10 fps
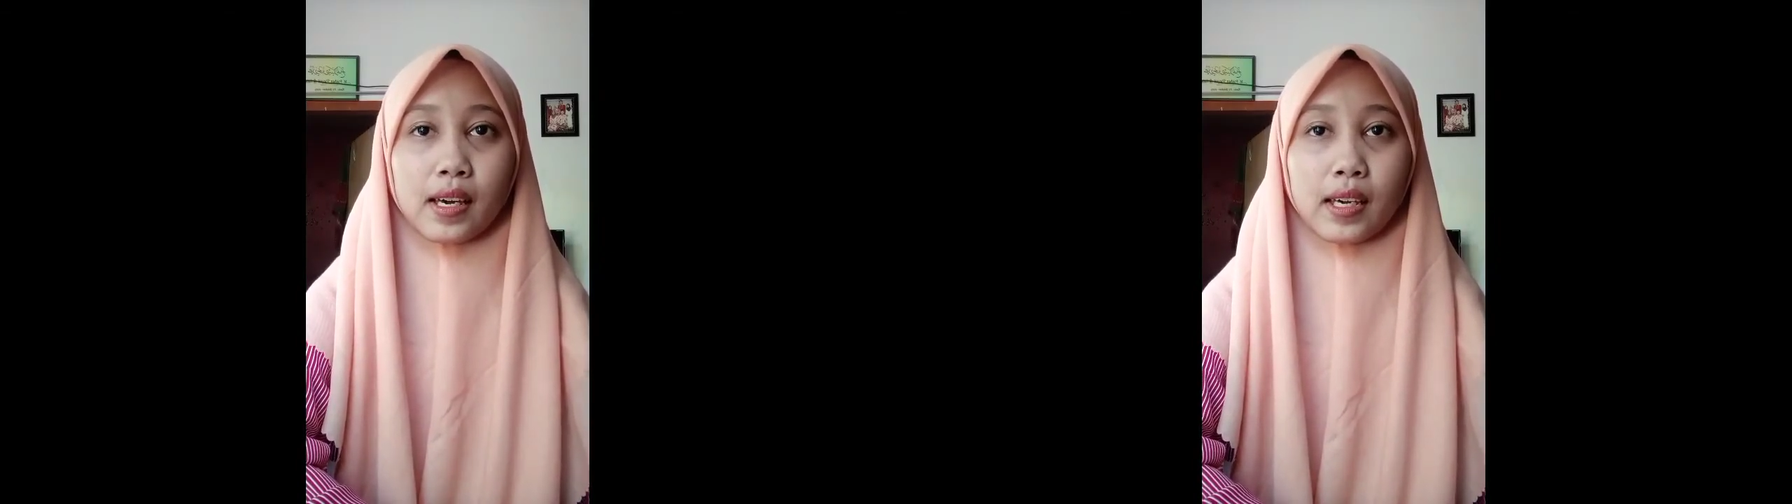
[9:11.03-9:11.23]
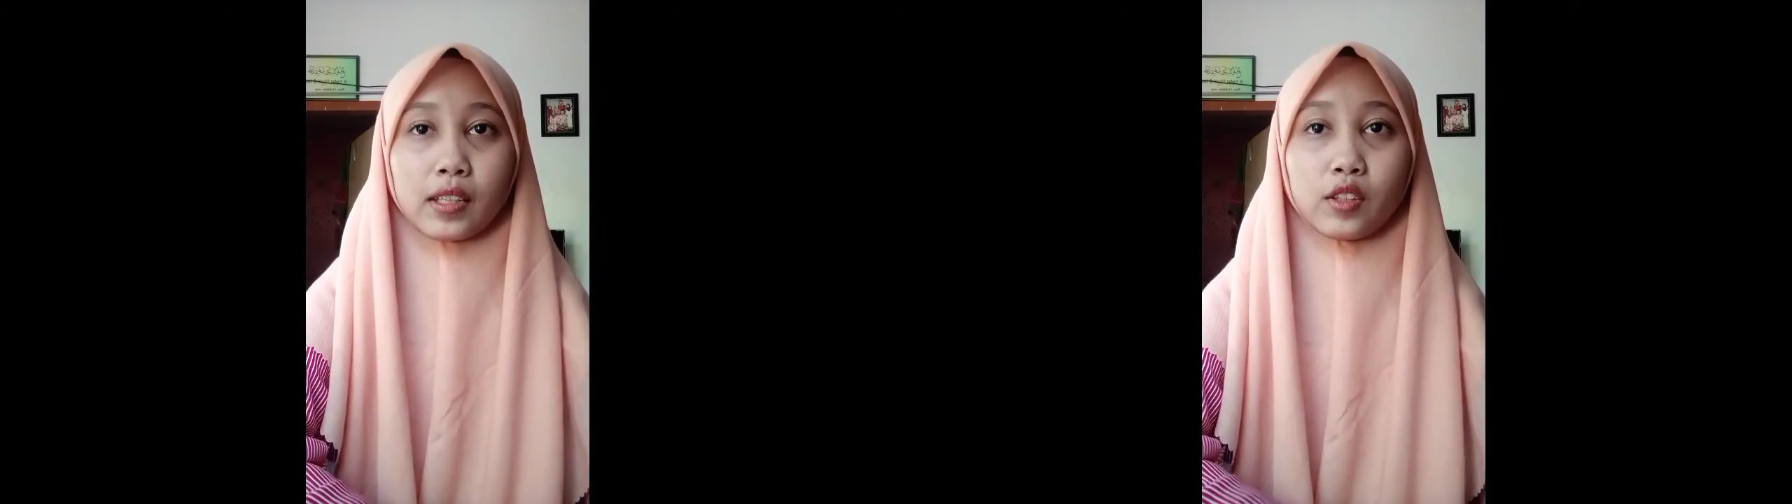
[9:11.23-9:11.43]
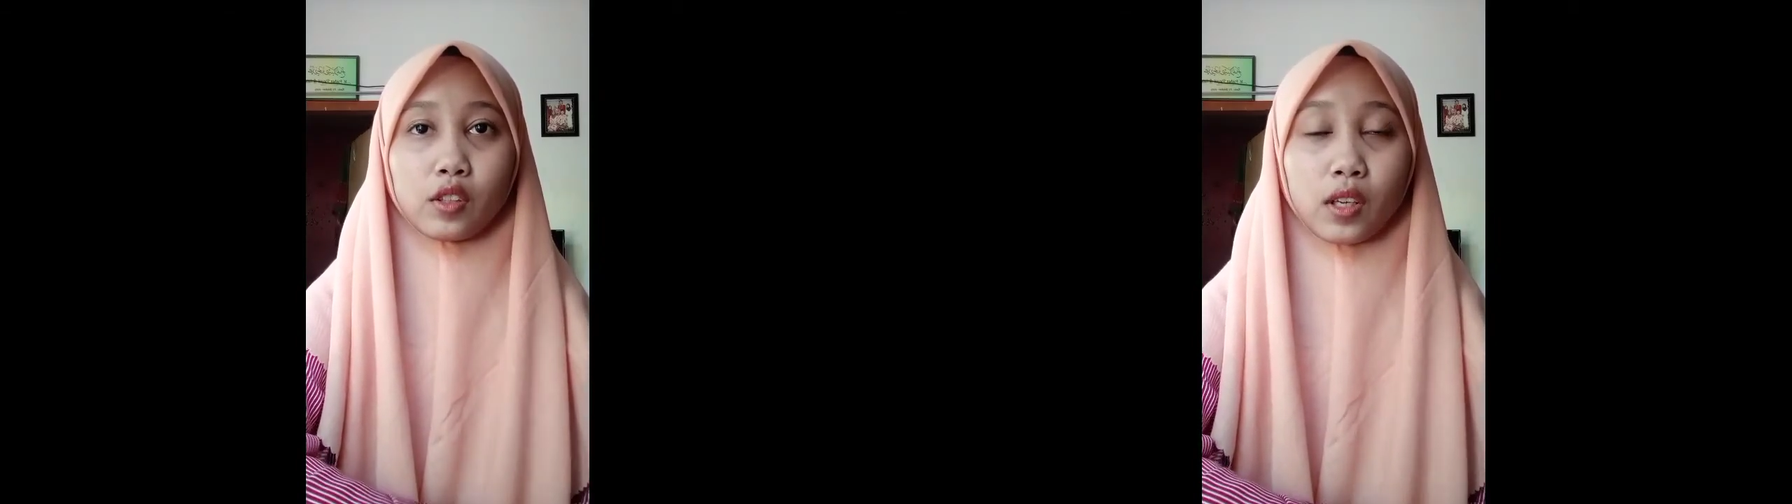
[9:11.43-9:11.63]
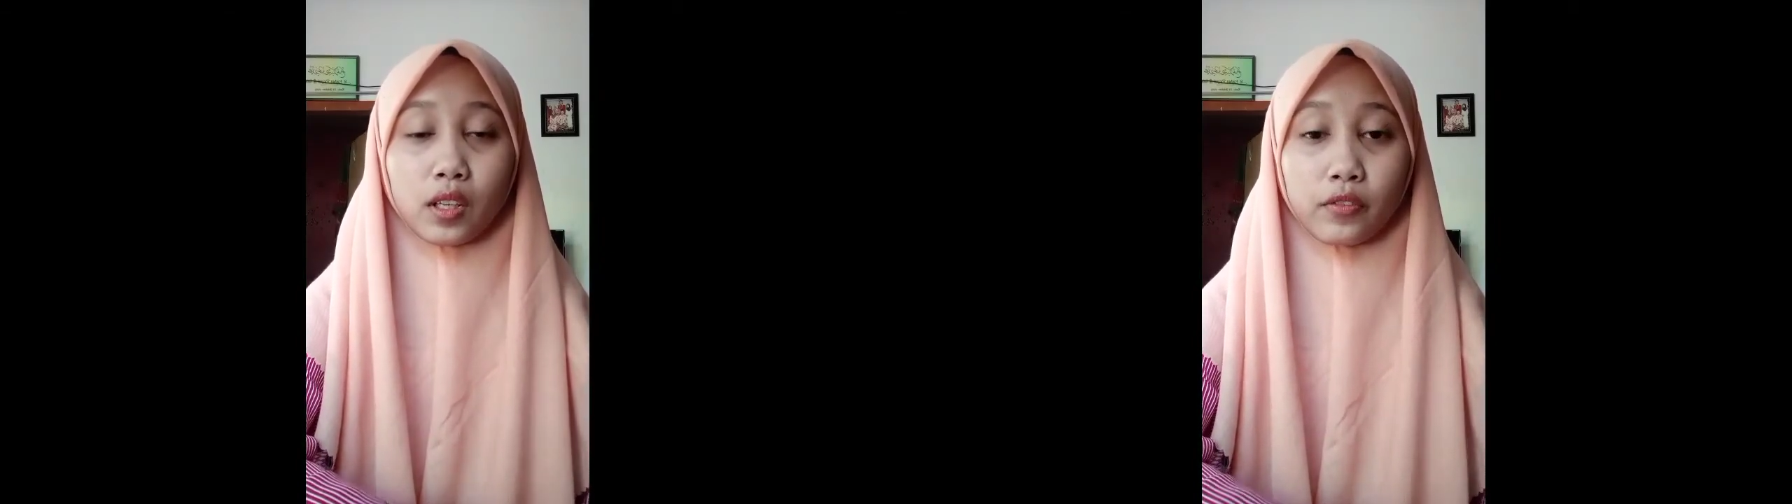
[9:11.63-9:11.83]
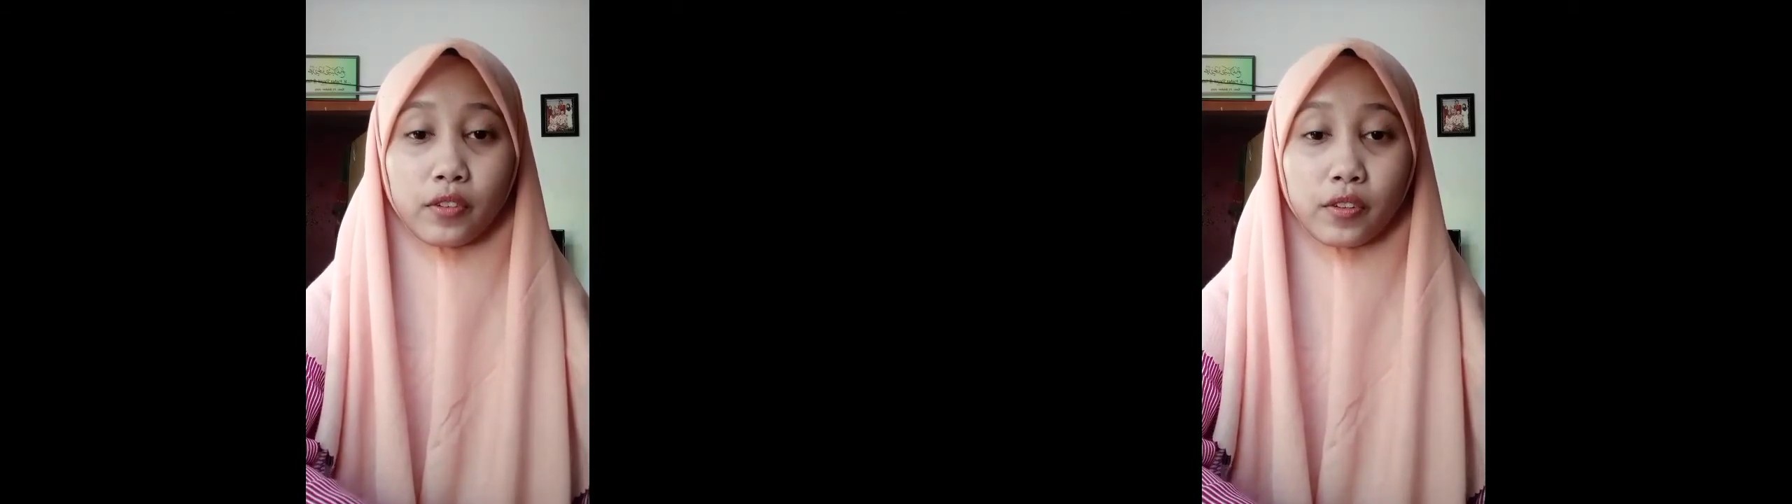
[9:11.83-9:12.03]

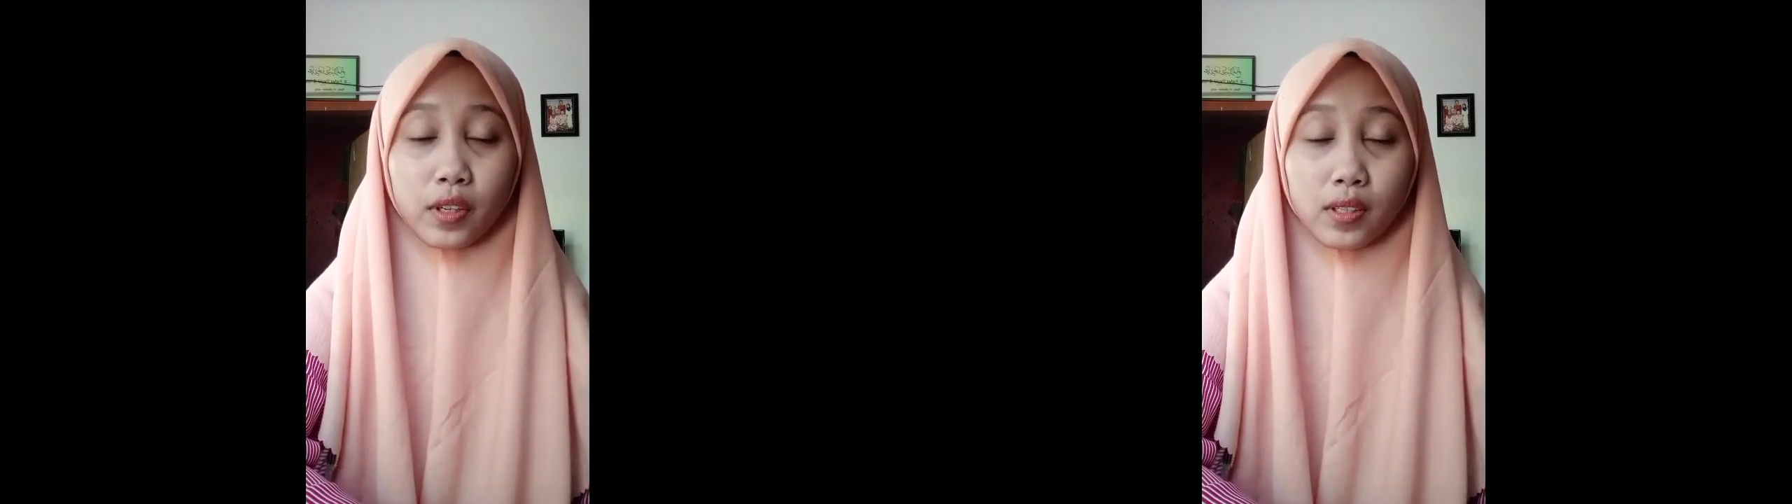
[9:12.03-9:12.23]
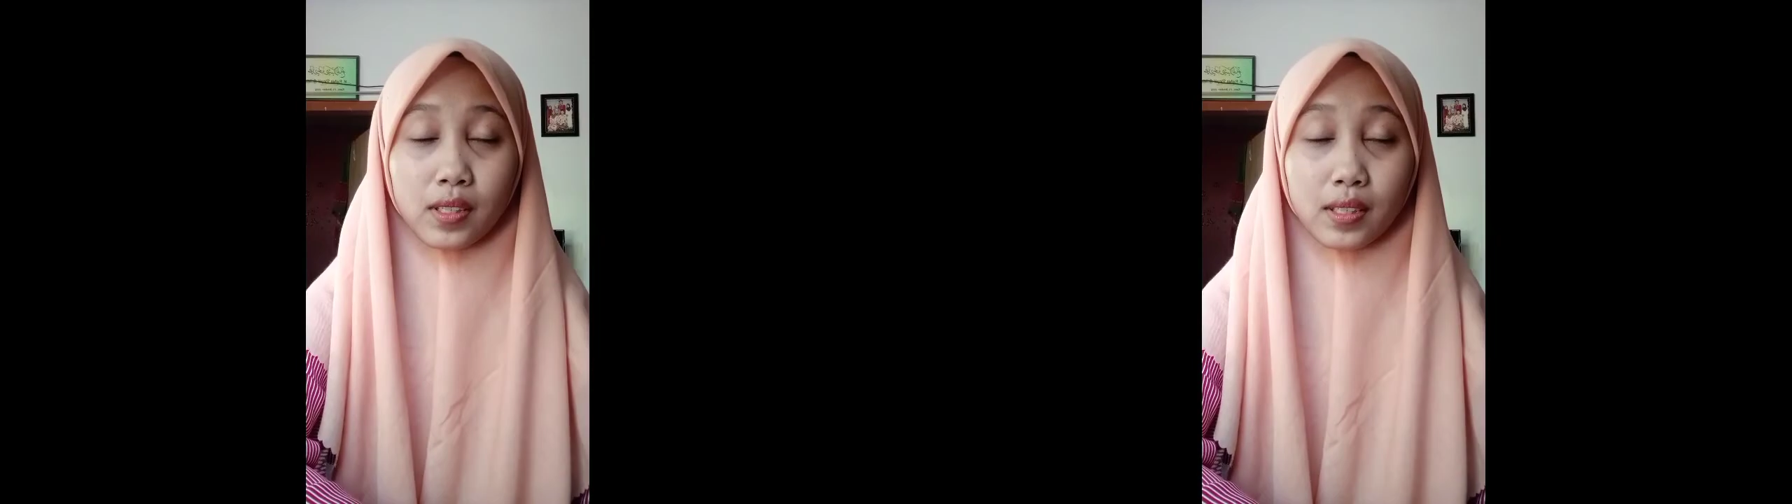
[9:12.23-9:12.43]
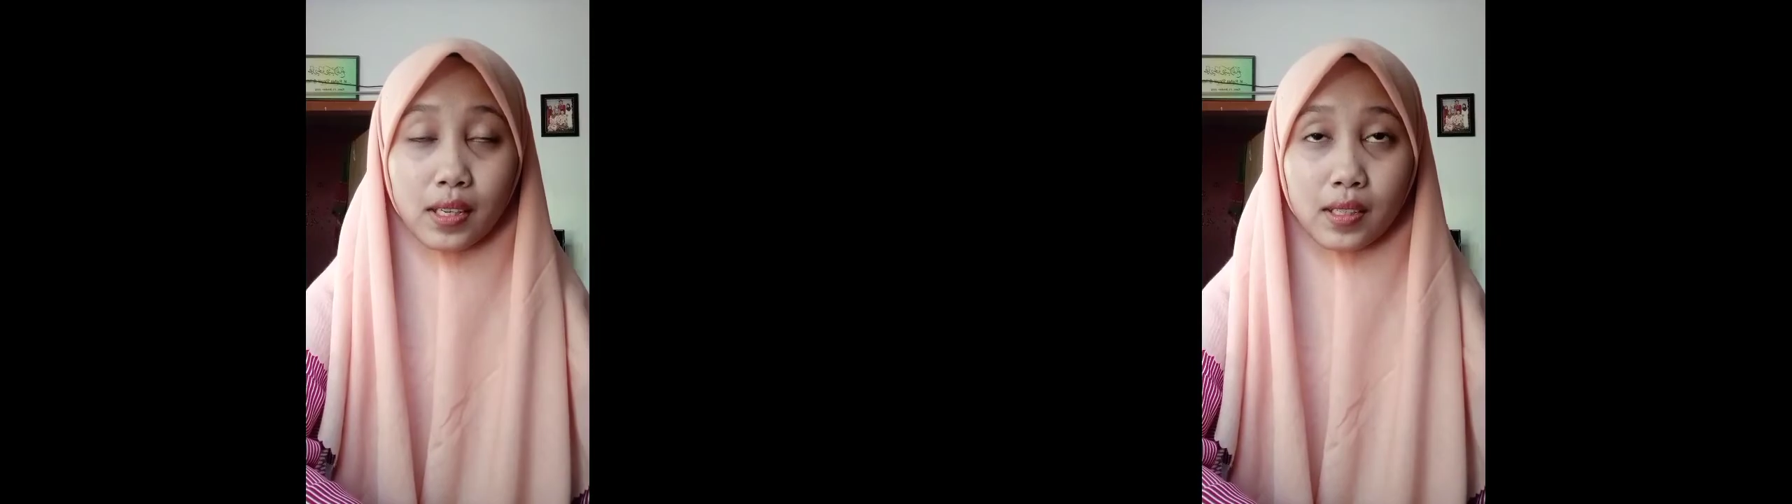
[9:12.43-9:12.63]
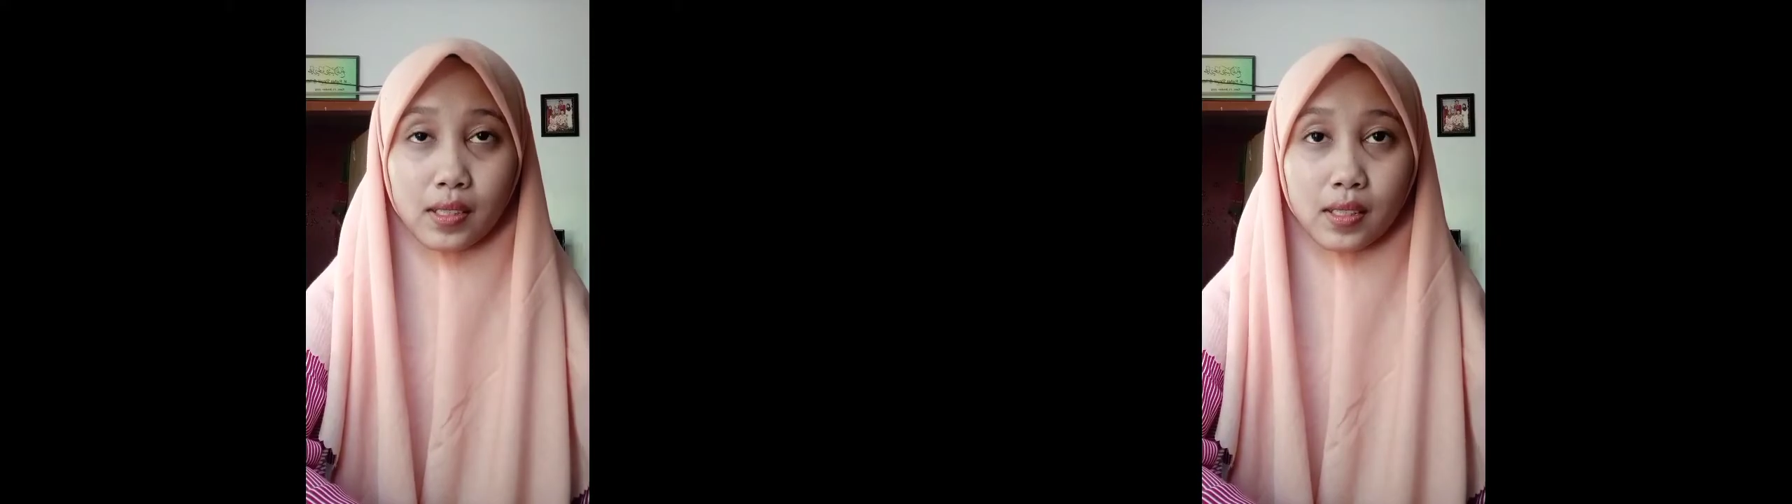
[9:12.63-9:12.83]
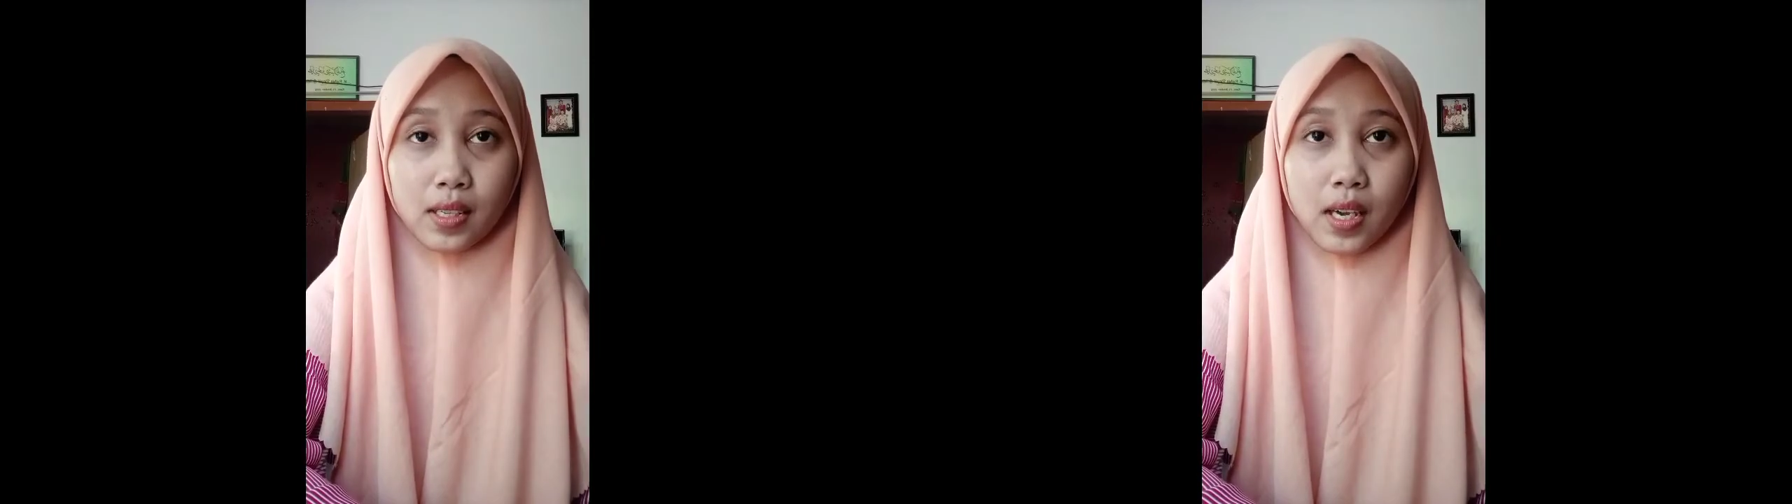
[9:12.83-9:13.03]
Ethnographic studies